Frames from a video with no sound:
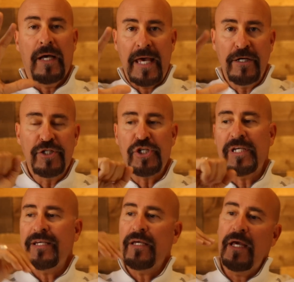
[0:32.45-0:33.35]

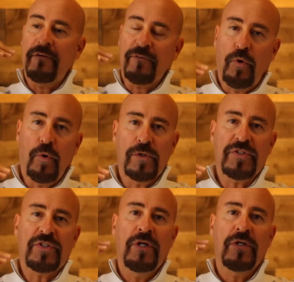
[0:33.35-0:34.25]
energy, and of
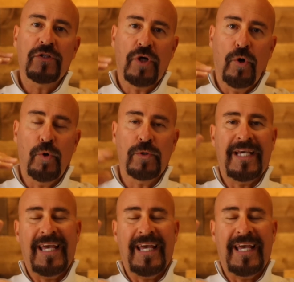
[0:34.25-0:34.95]
course, gold,